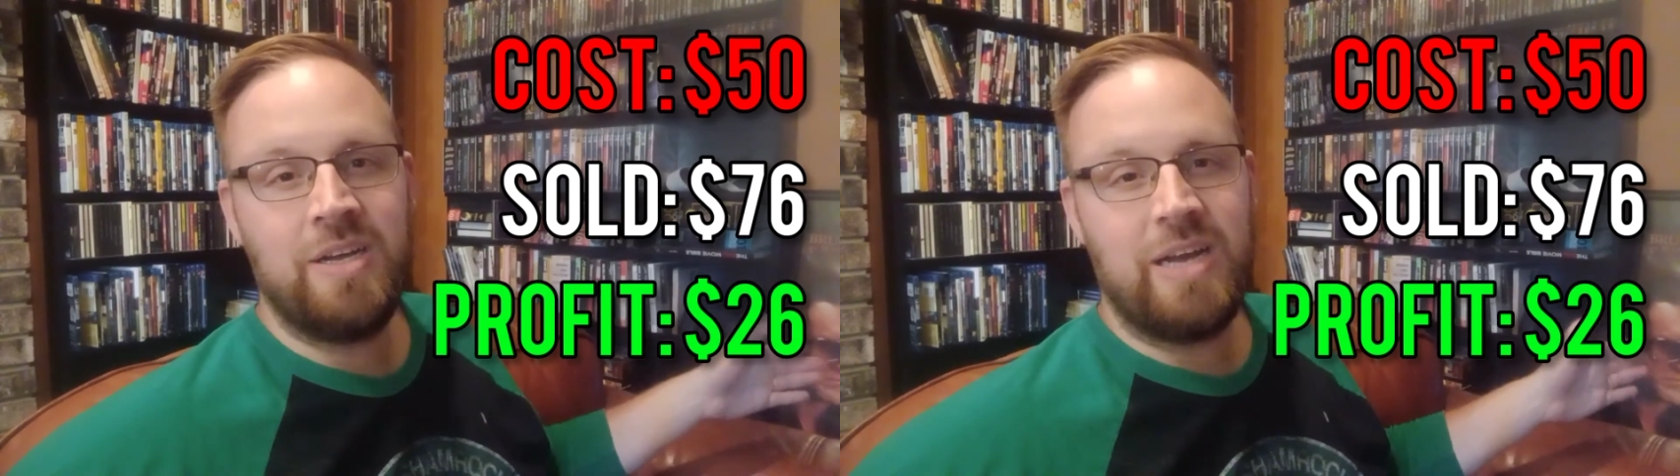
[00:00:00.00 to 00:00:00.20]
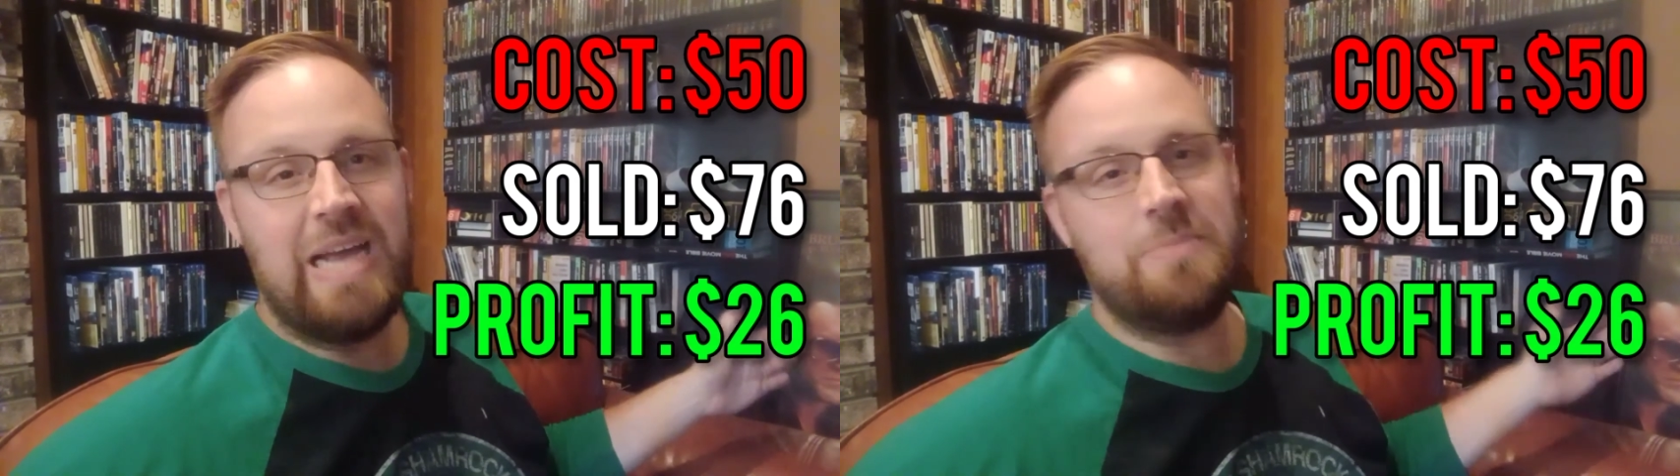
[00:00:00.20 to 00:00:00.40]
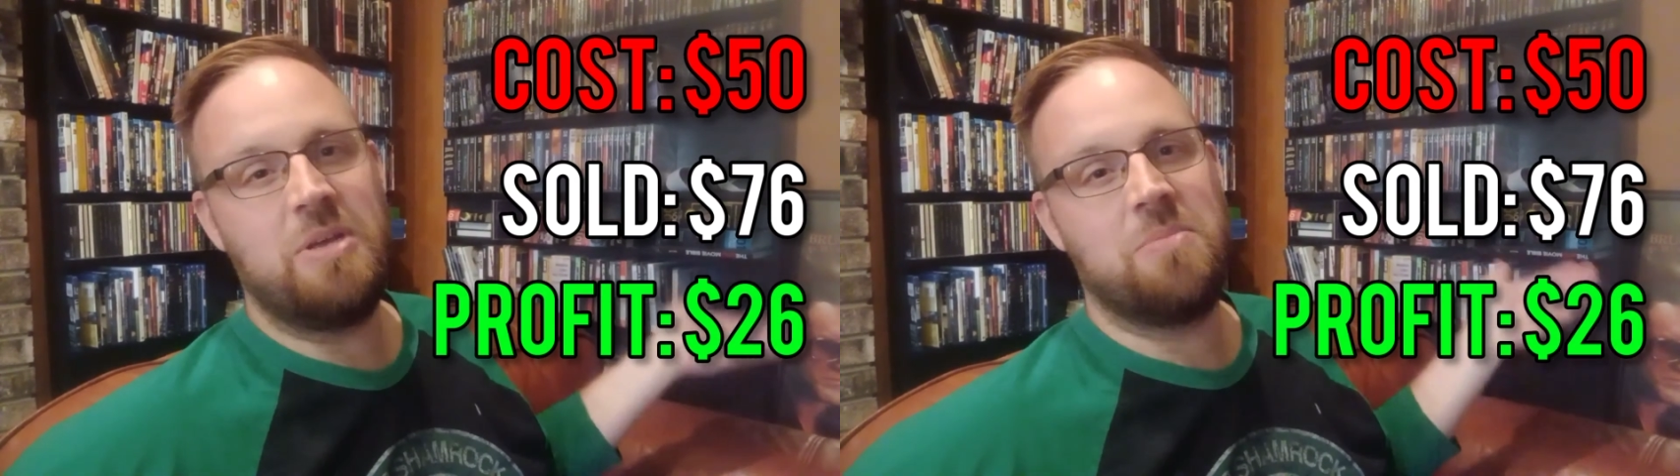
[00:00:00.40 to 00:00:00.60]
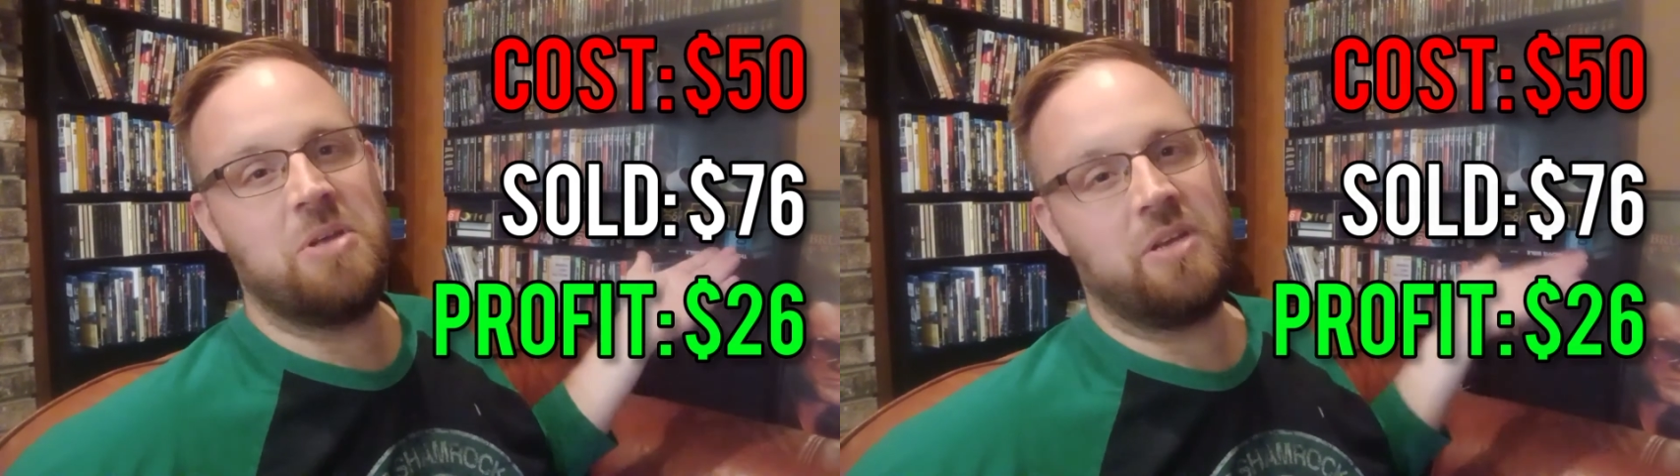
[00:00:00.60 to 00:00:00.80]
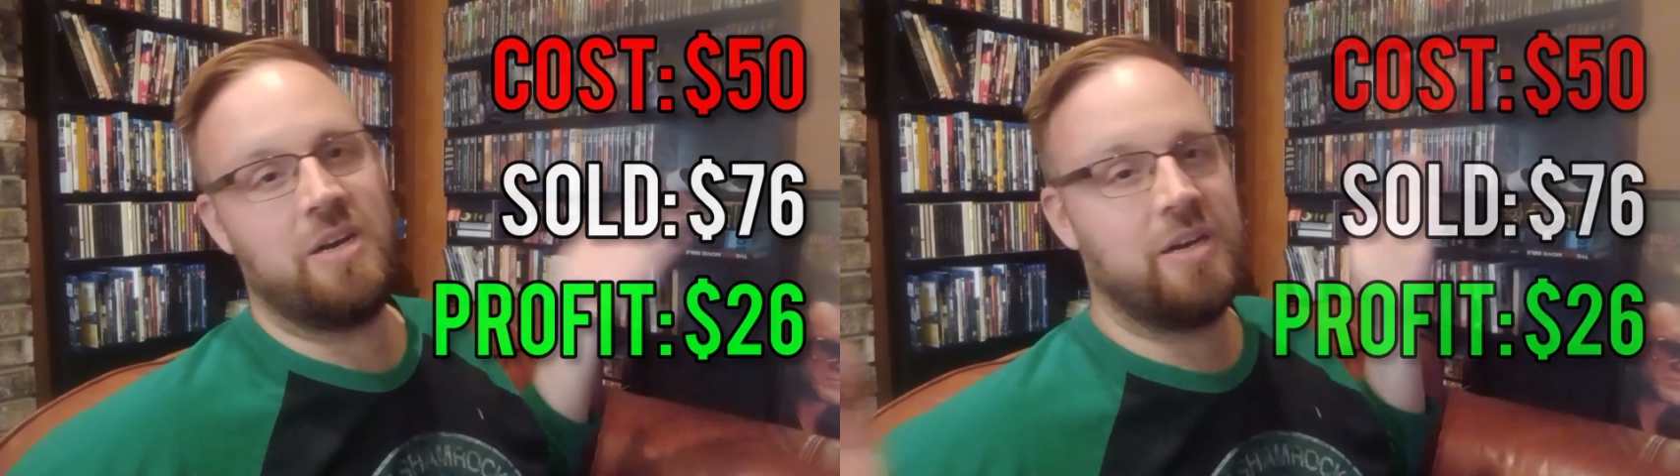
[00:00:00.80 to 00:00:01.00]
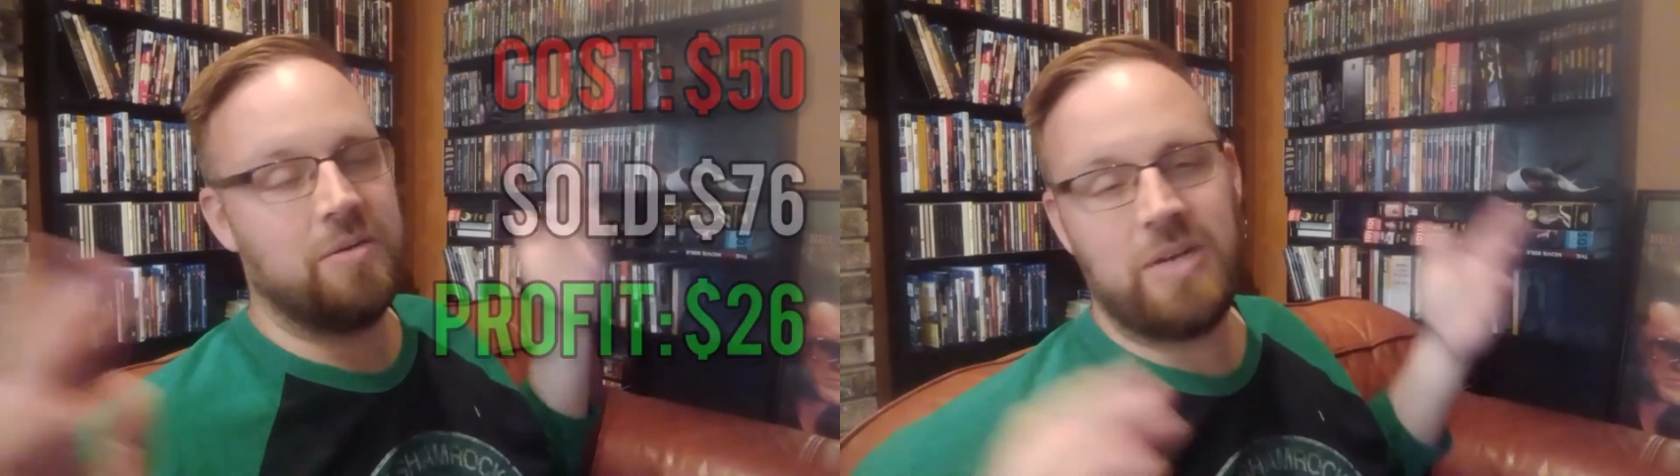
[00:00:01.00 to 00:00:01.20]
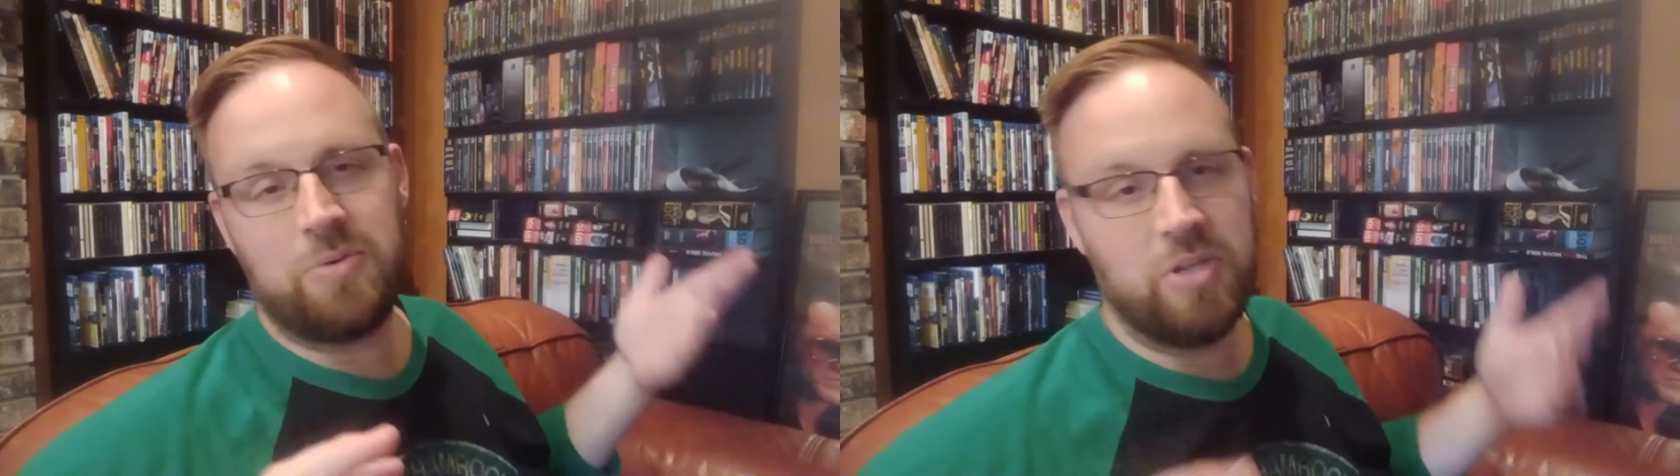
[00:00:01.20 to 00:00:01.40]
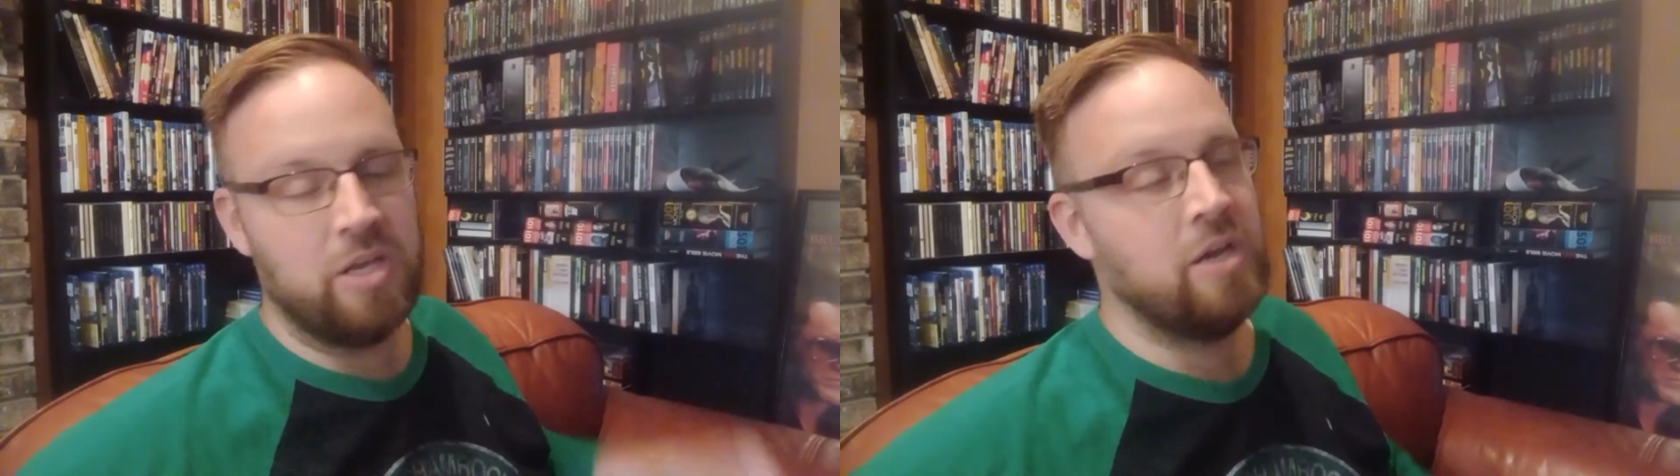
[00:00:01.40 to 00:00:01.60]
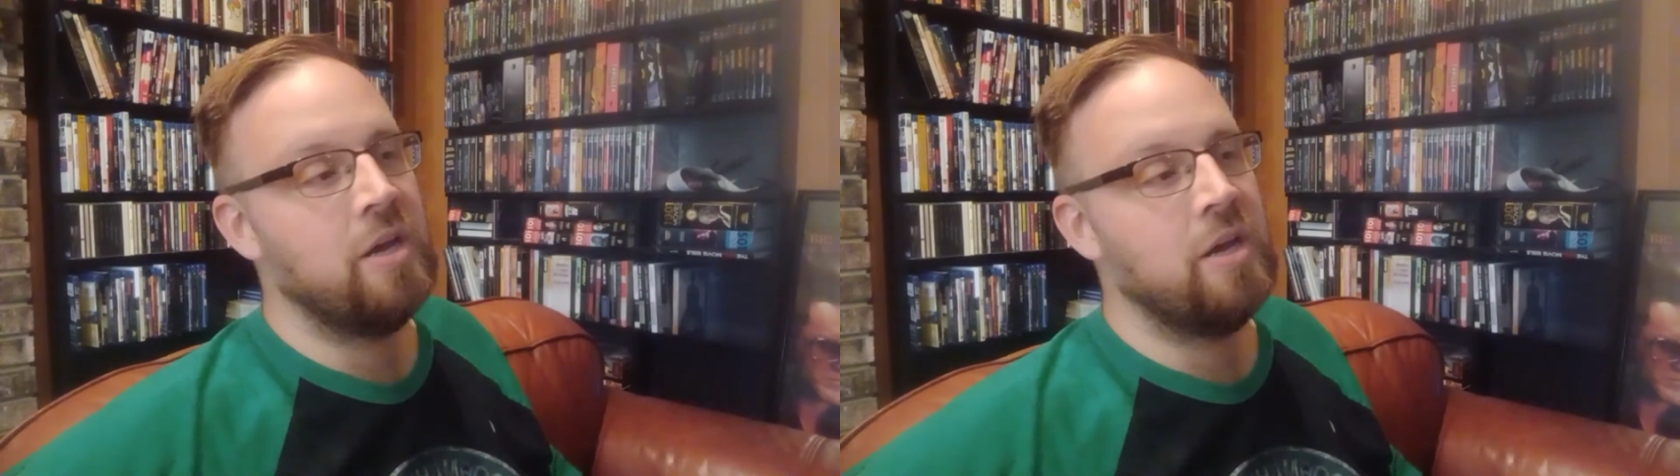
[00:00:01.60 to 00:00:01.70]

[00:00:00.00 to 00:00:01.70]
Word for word: I'd be a millionaire. Not really.